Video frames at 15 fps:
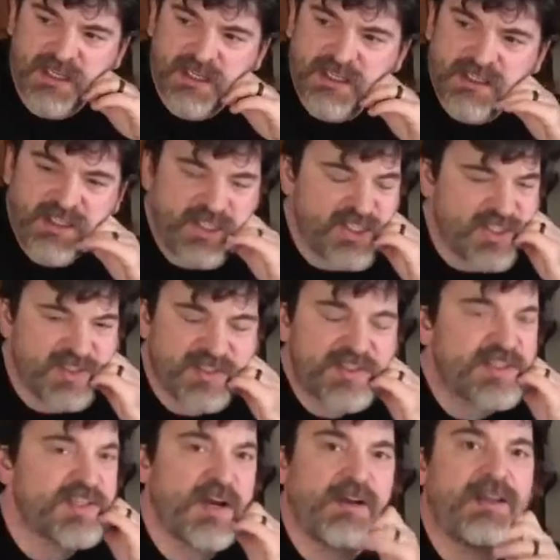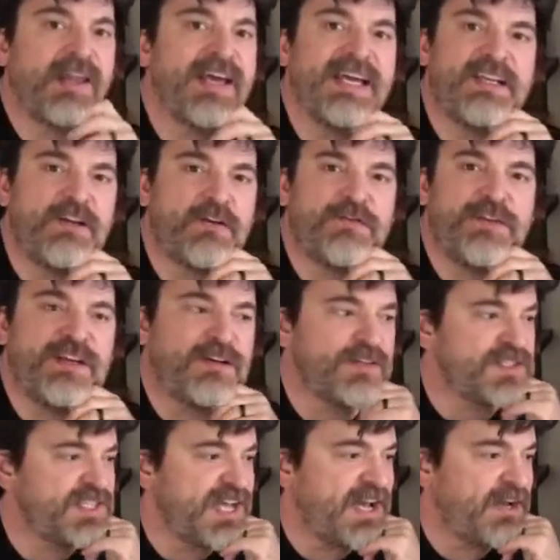You just start laying your
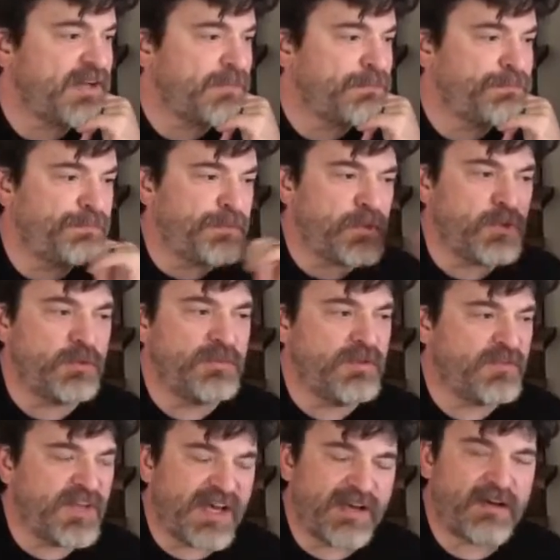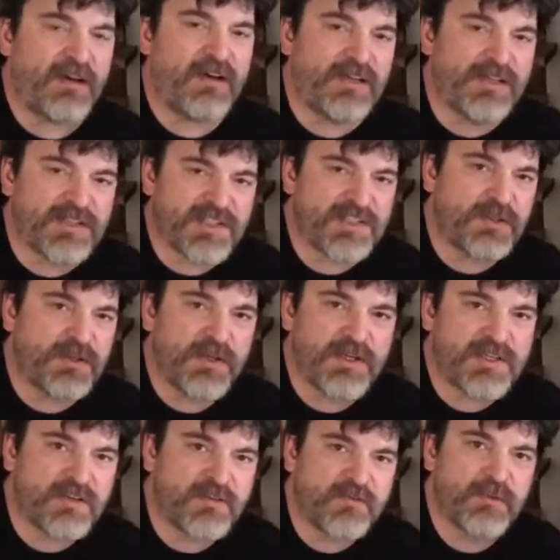fingers down and boom, you've got all
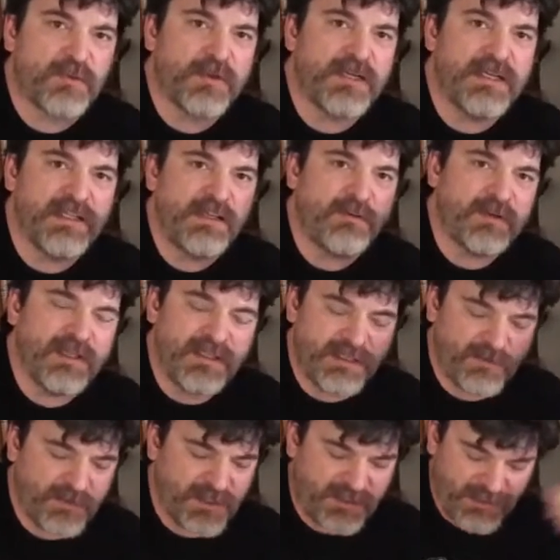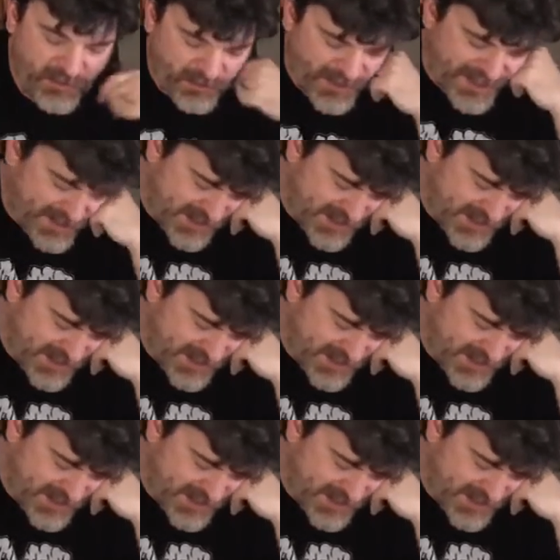sorts of really, really, really great